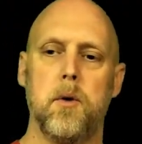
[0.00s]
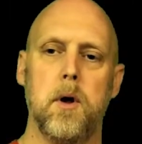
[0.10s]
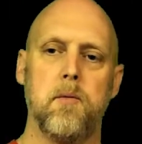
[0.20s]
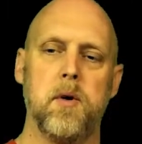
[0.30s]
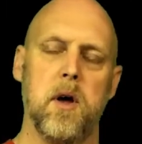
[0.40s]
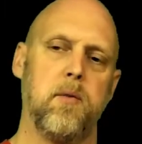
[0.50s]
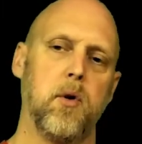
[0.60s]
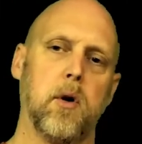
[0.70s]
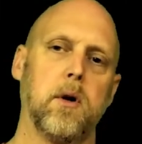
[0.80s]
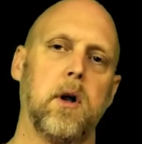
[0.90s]
if
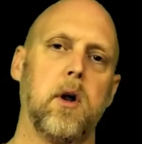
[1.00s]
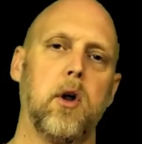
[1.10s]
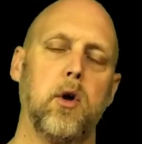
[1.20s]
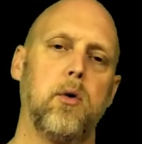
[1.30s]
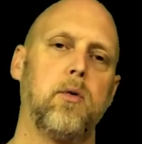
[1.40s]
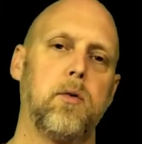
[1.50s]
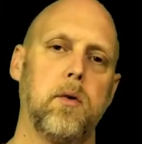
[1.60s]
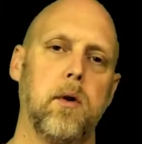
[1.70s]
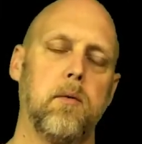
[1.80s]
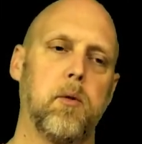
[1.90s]
you're a little loose,
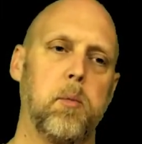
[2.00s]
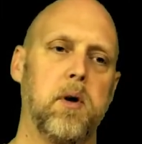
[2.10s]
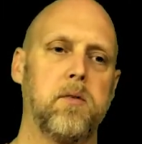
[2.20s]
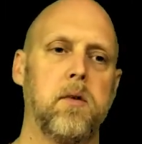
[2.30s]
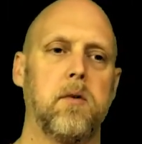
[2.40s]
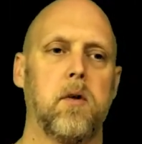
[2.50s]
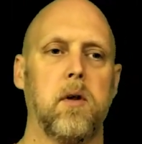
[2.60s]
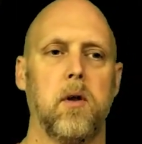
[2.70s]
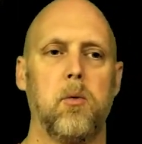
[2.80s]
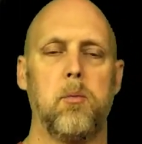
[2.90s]
if the piston is a
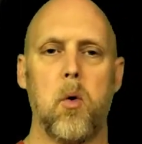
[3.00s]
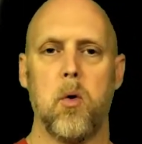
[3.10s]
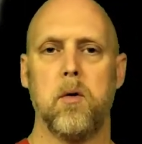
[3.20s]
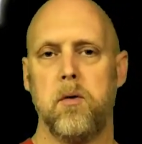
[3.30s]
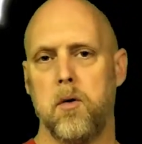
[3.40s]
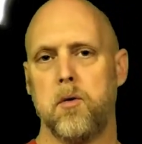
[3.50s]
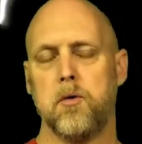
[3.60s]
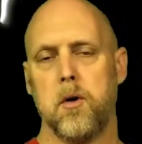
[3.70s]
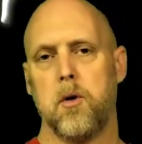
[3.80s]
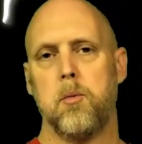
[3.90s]
little more, there's
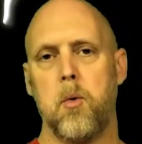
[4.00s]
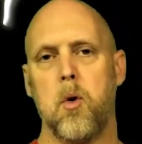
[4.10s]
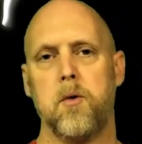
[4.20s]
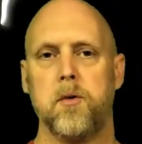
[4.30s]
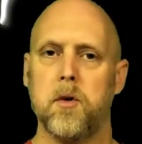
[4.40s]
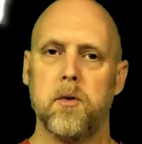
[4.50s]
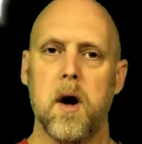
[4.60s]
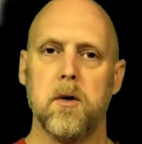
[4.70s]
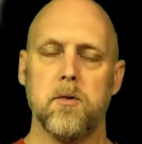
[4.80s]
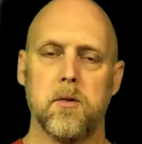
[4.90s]
a little more than 2
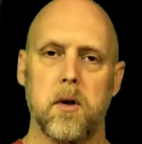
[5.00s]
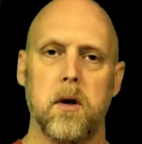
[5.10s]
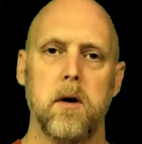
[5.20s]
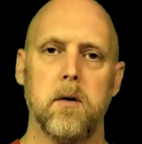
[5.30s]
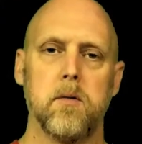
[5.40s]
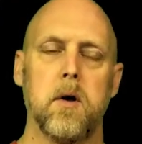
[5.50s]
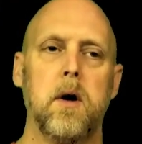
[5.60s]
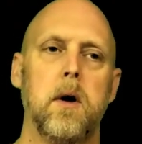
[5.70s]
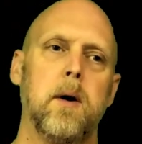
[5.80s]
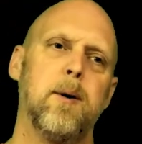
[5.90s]
thousandths clearance,
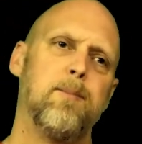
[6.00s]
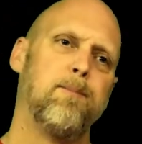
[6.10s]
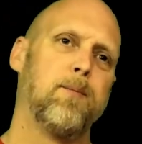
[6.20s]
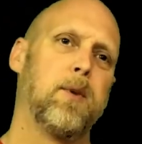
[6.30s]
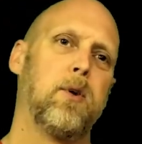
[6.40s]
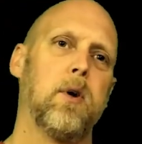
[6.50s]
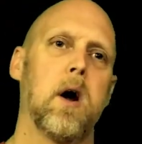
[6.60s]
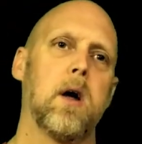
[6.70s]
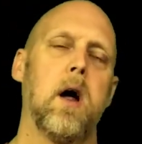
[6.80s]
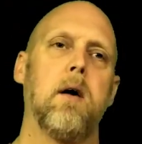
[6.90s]
you're not
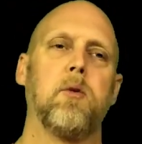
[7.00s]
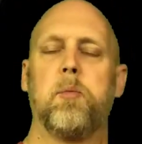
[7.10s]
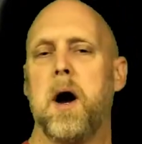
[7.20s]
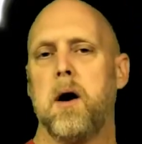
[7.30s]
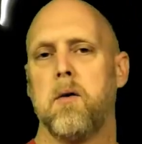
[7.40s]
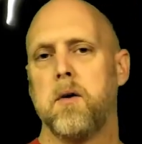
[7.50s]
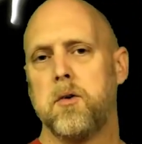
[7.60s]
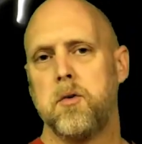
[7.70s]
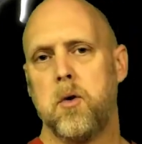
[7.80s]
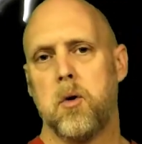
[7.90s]
going to have the power
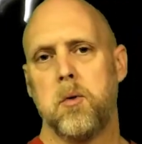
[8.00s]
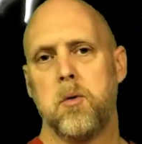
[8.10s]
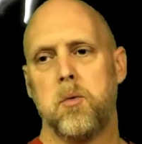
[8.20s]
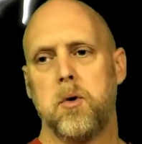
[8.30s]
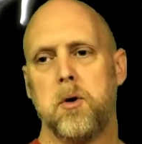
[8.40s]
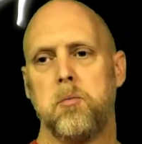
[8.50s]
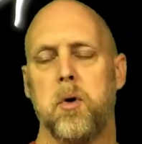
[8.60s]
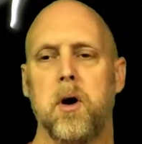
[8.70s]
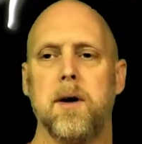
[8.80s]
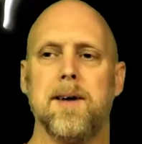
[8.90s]
that you normally would,
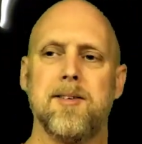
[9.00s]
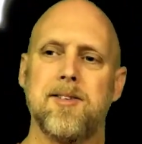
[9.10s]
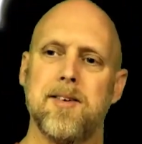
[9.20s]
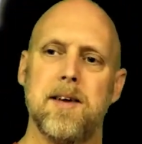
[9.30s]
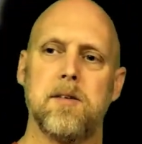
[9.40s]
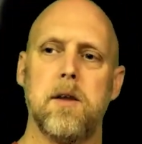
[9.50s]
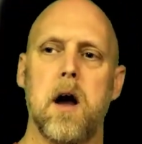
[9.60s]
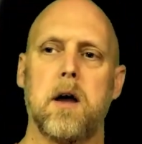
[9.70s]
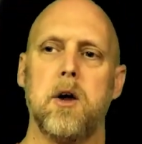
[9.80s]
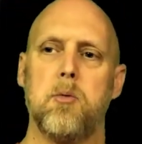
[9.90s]
but it's
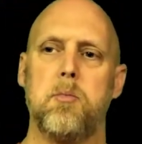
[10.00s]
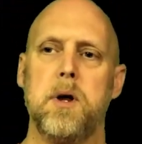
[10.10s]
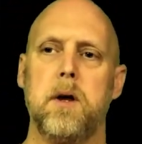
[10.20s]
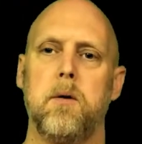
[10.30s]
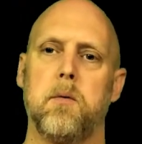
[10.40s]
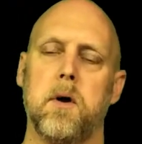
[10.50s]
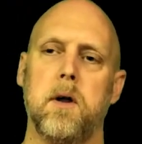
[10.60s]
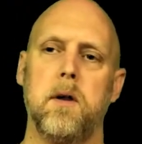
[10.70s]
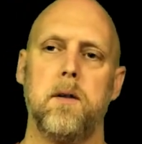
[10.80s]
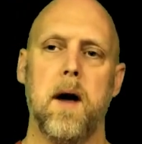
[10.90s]
not going to be
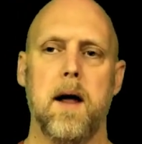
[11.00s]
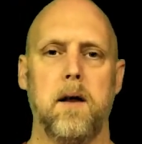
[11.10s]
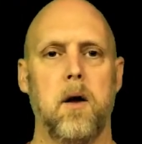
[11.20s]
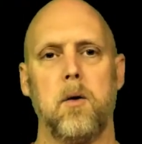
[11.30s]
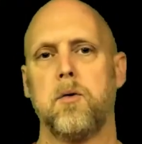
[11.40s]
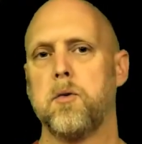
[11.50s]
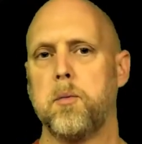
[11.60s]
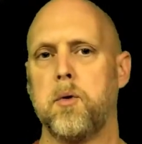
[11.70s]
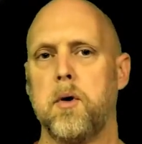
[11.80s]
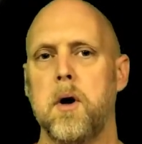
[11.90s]
really that
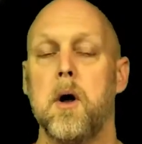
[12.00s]
noticeable.